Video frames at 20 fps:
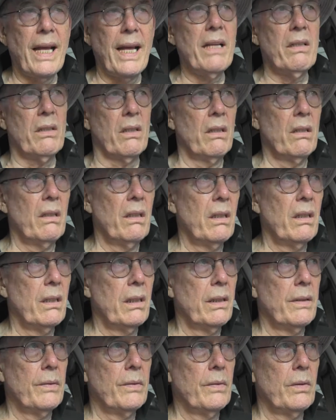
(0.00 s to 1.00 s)
that.
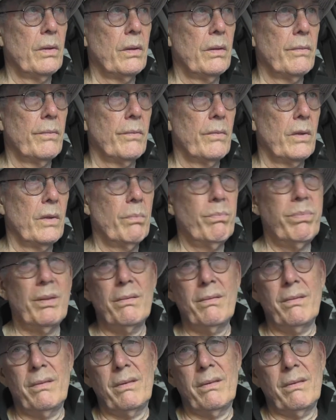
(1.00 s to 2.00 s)
But
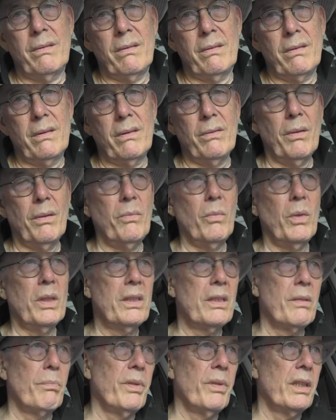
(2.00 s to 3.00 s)
I um, mean,
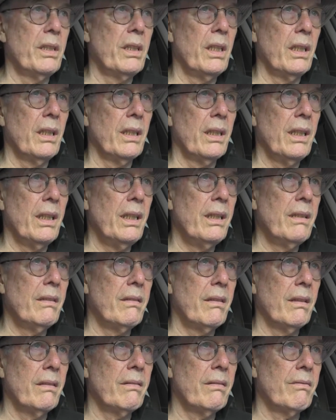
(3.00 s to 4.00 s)
what's the big deal? He's
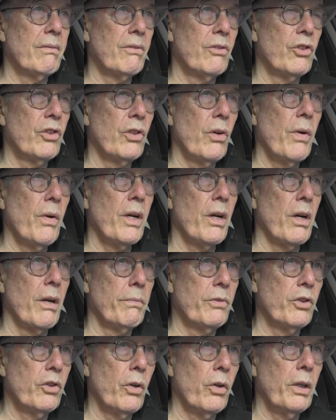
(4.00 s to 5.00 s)
just showing
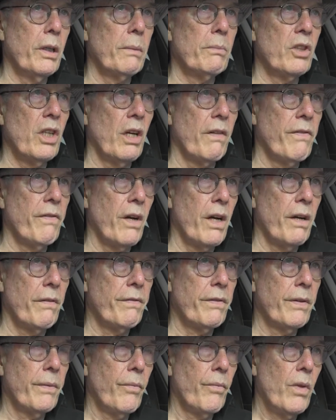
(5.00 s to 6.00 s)
up, showing himself
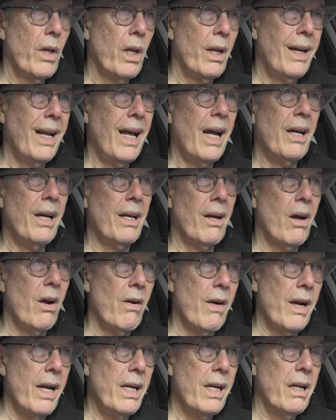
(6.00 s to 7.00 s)
off. Now, all
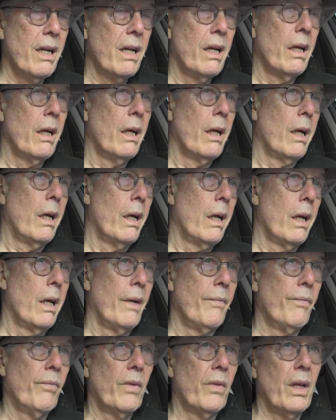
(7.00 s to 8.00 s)
right.
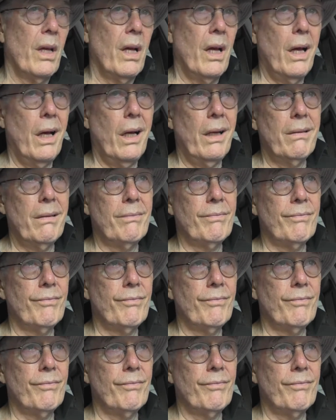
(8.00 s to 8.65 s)
Uh,